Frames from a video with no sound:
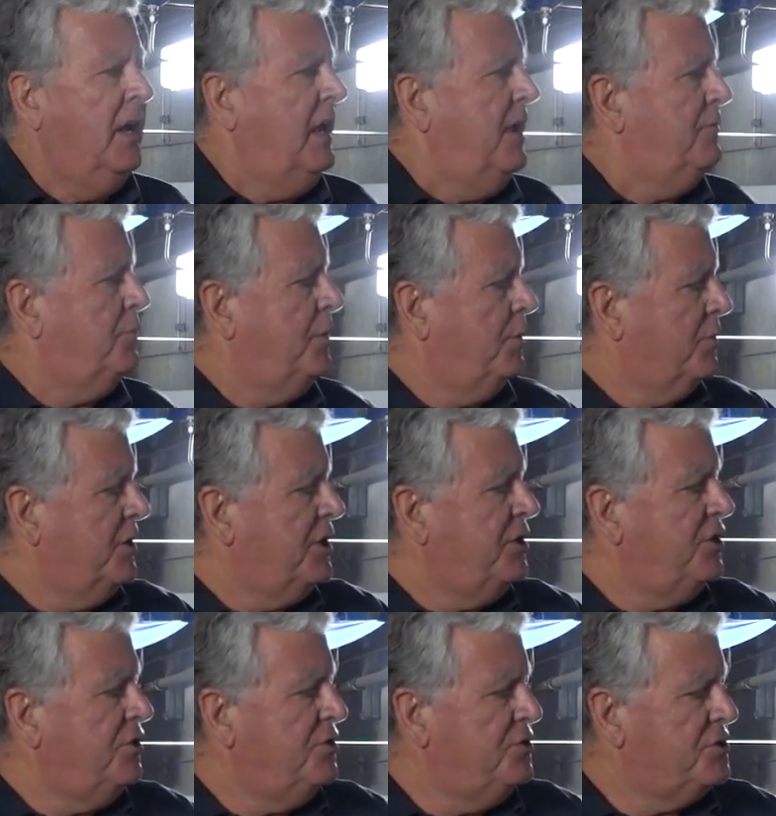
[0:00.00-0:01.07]
If we were to
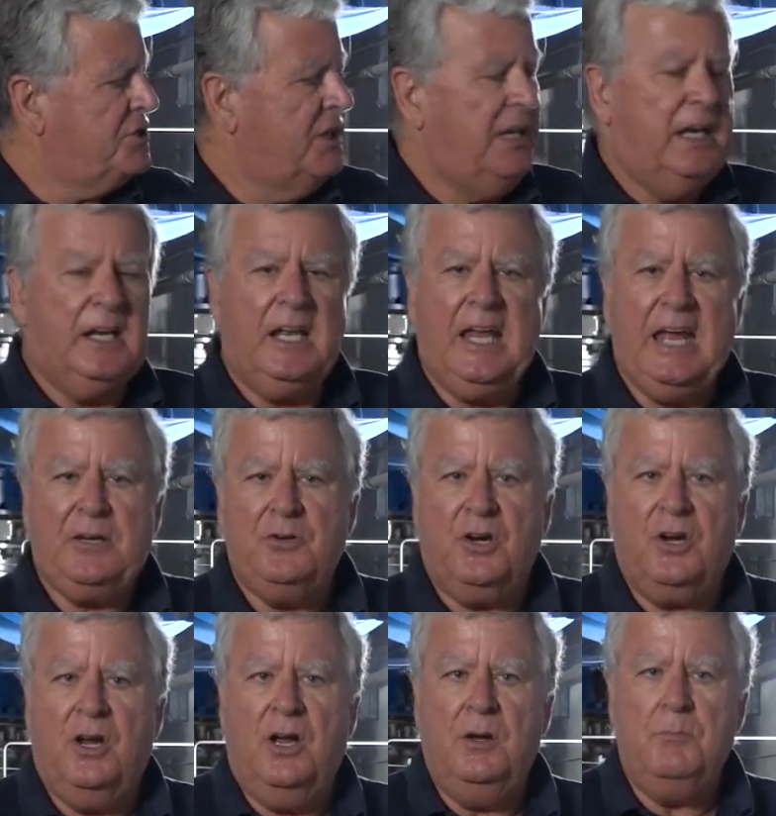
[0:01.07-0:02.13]
use an
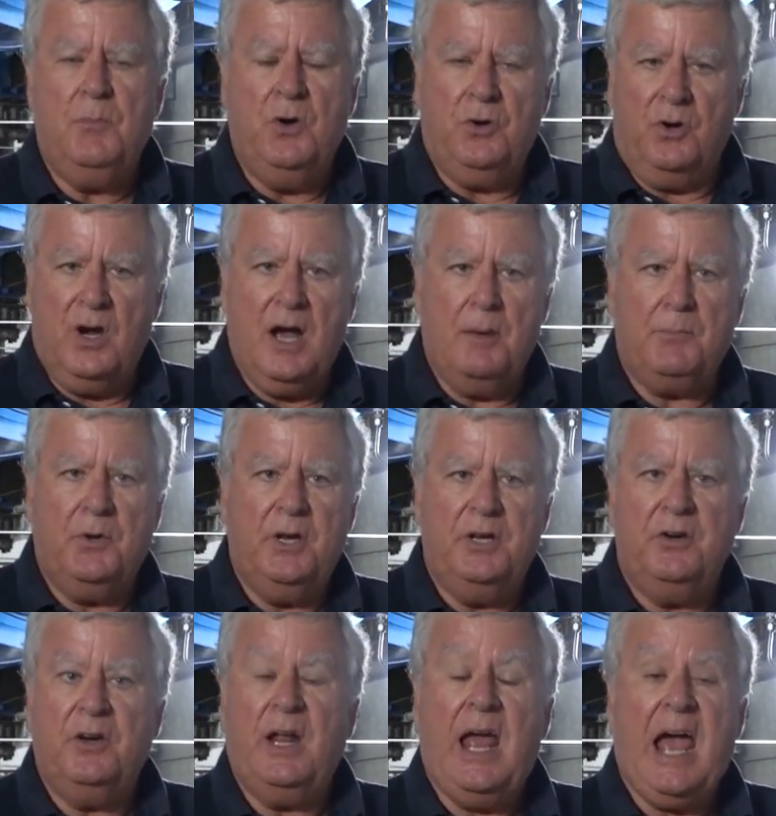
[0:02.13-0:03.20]
electric motor
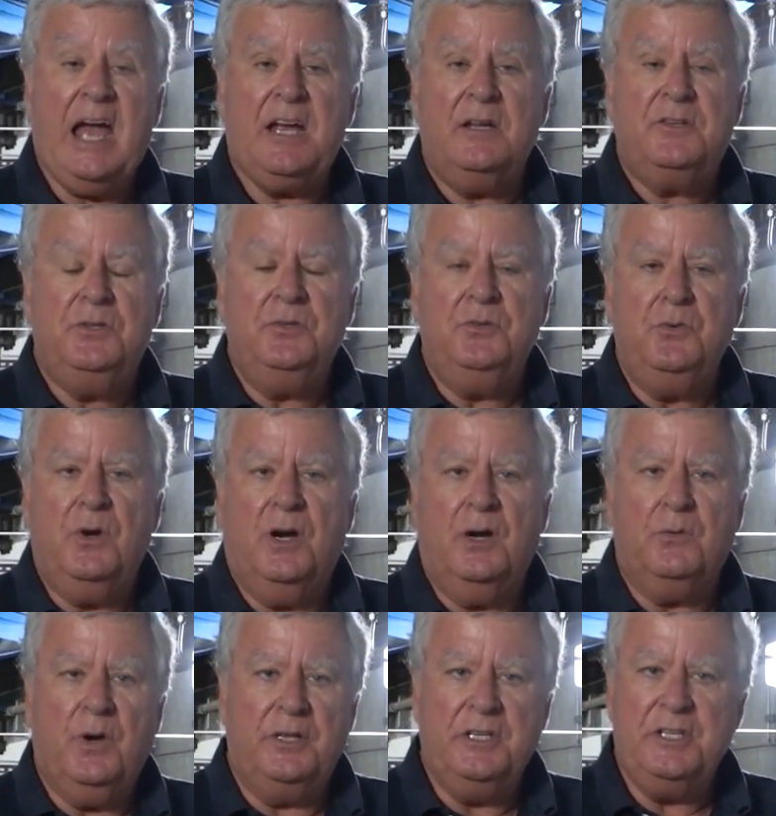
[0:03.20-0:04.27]
operator to
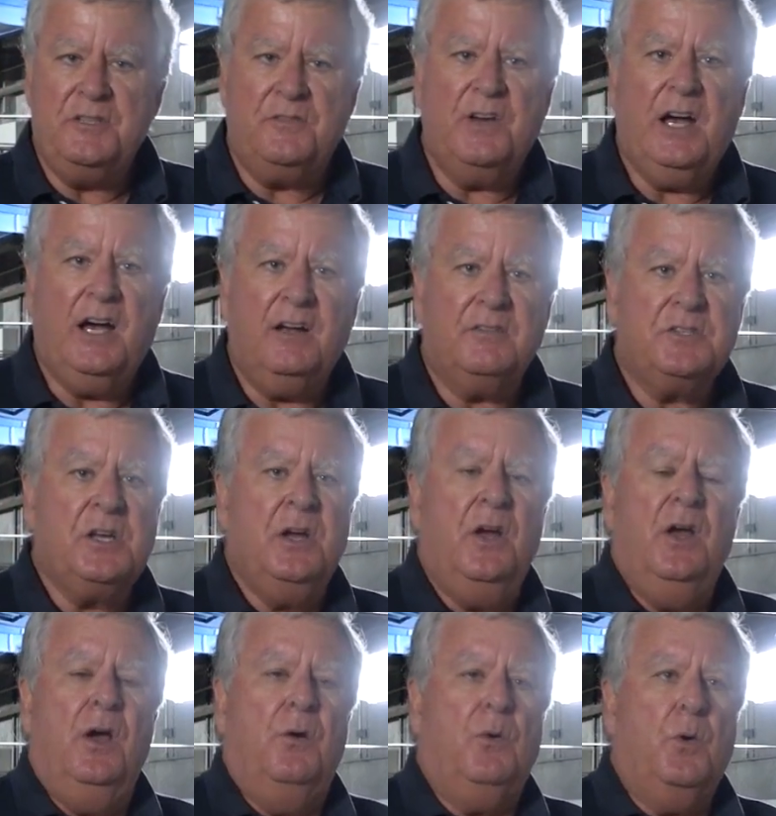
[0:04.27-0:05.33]
run these valves,
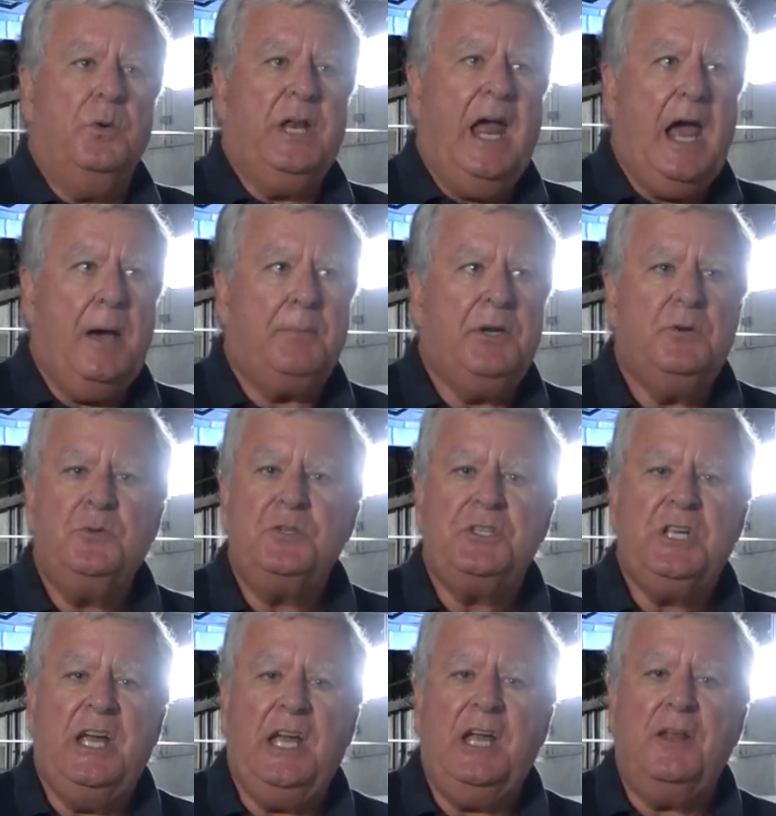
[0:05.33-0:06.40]
what would happen is
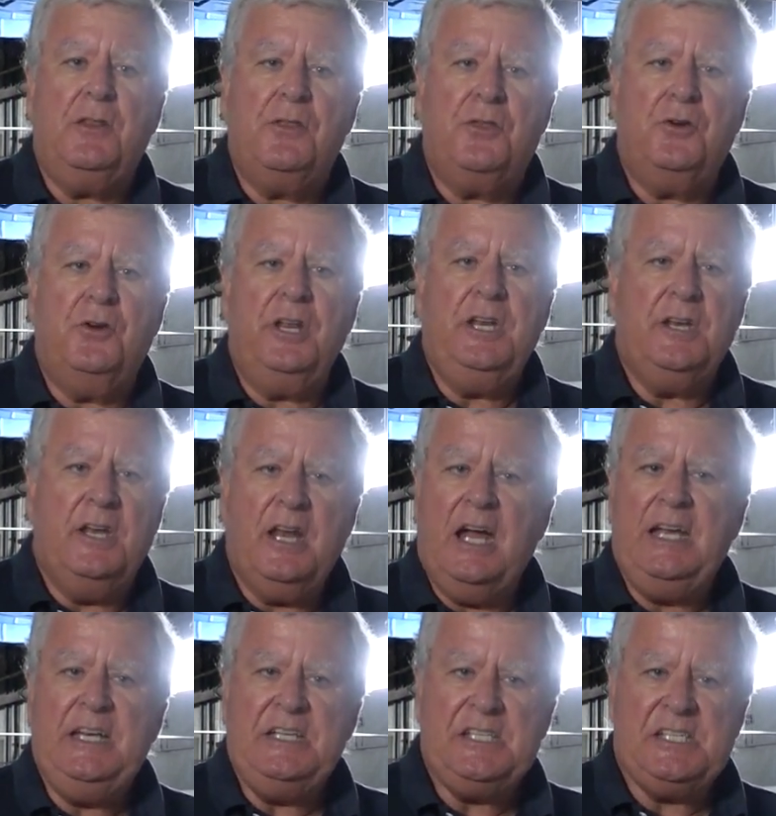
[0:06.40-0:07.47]
take 30 to
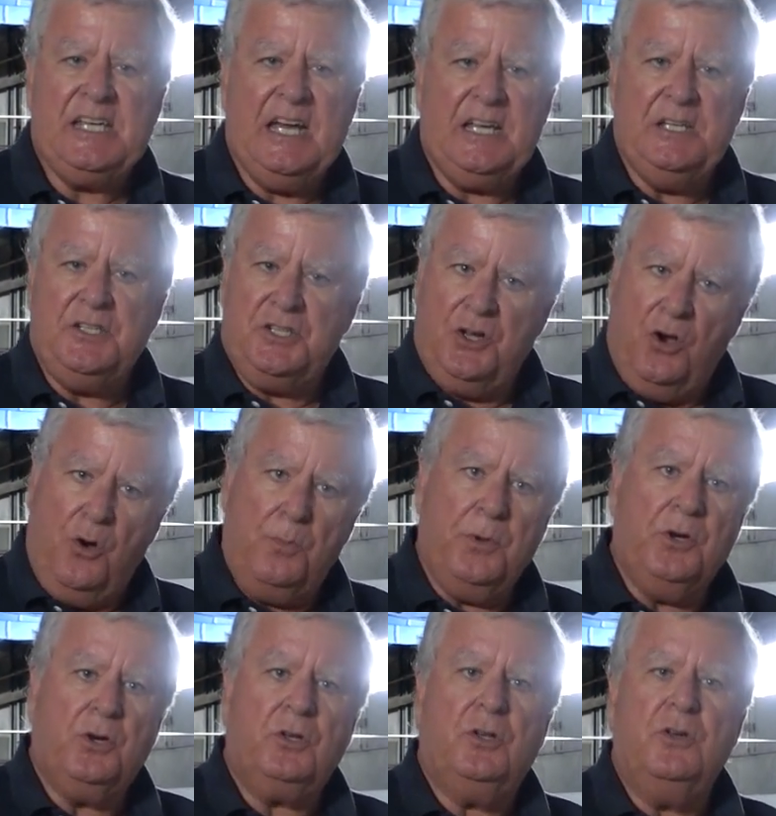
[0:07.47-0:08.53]
90 seconds to
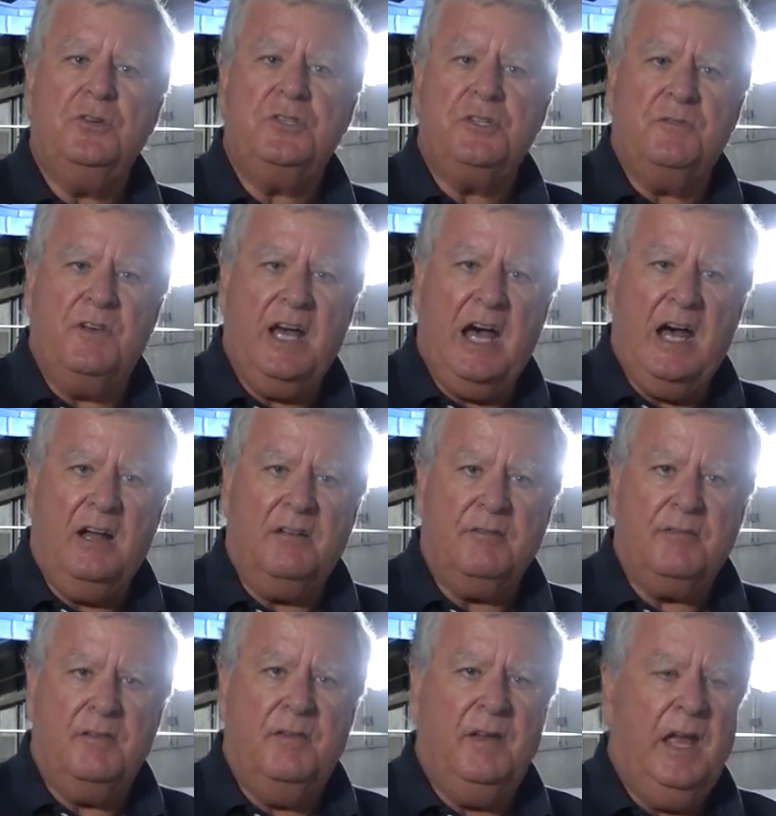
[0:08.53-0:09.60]
open or close the valve,
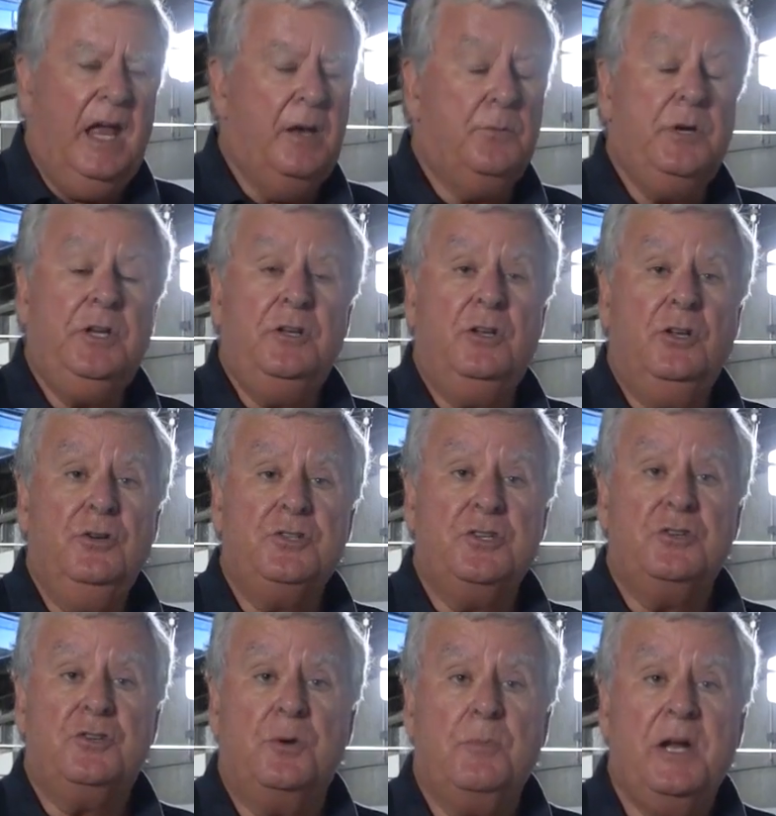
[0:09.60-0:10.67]
and we'd lose
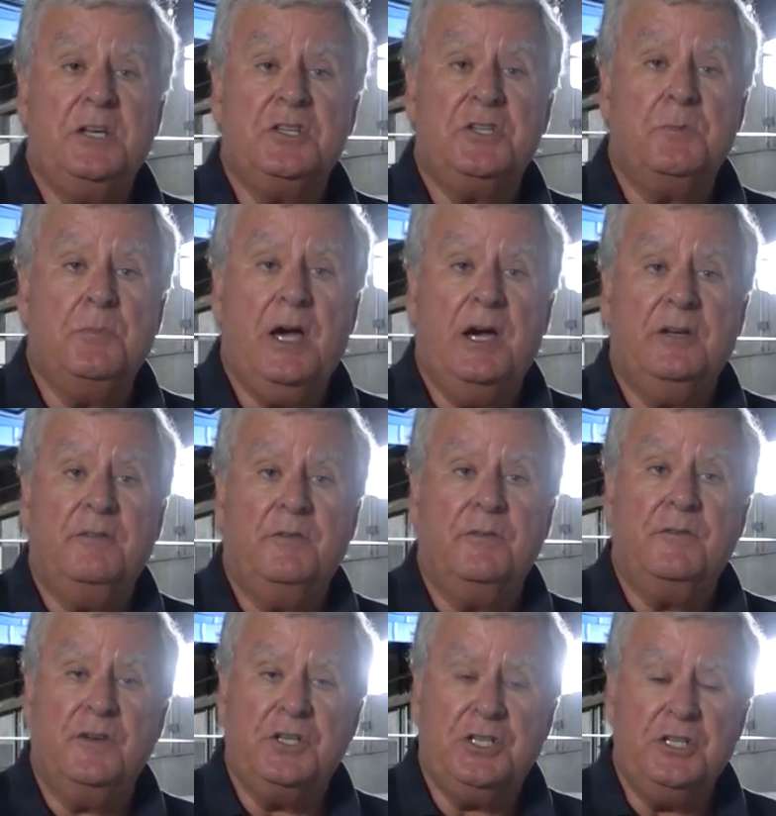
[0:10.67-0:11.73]
a tremendous amount of
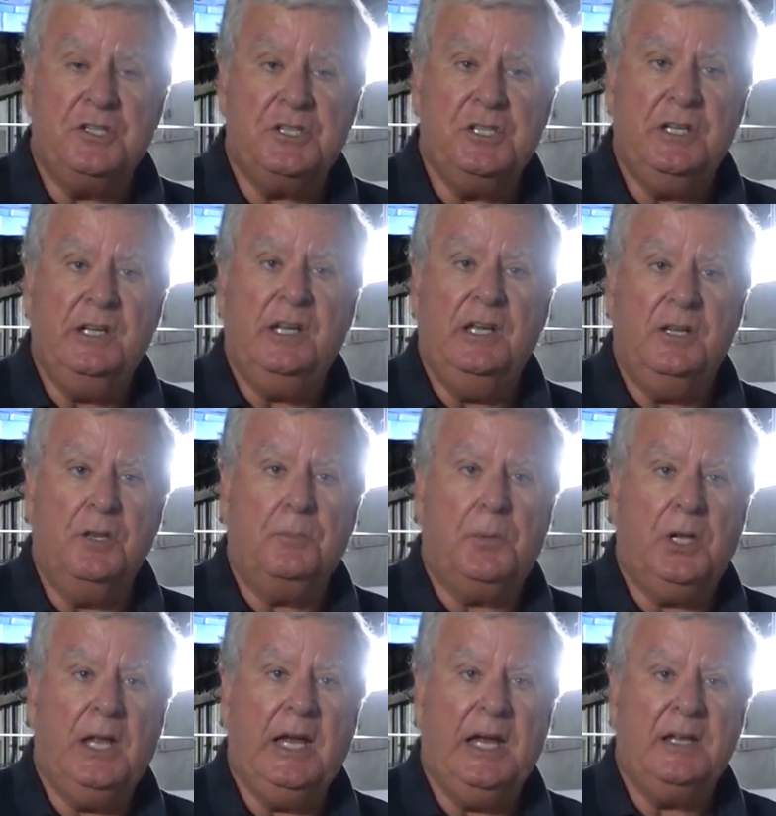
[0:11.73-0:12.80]
efficiency in the
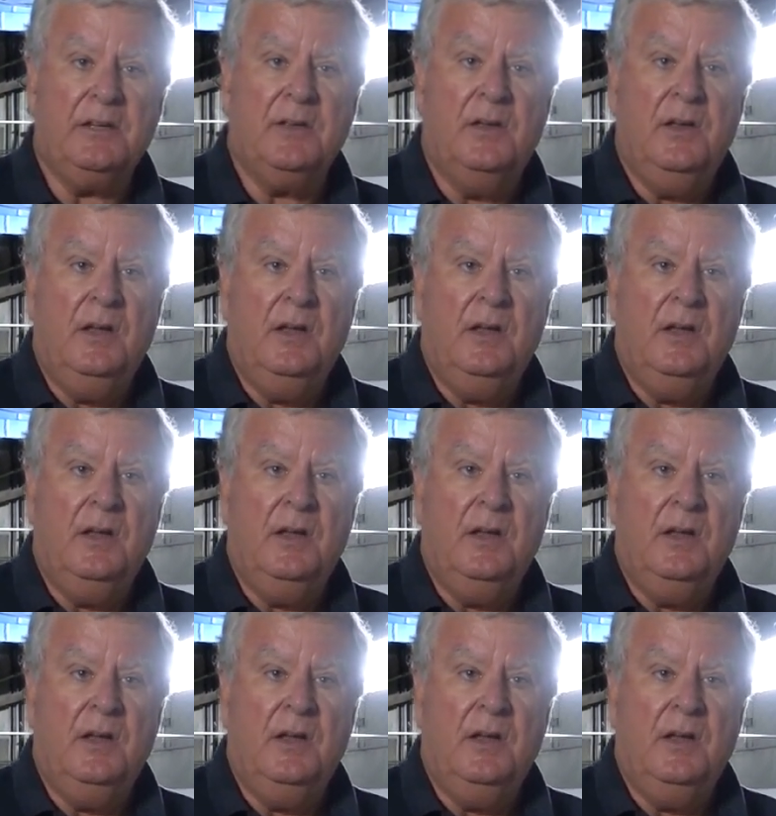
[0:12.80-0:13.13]
plant.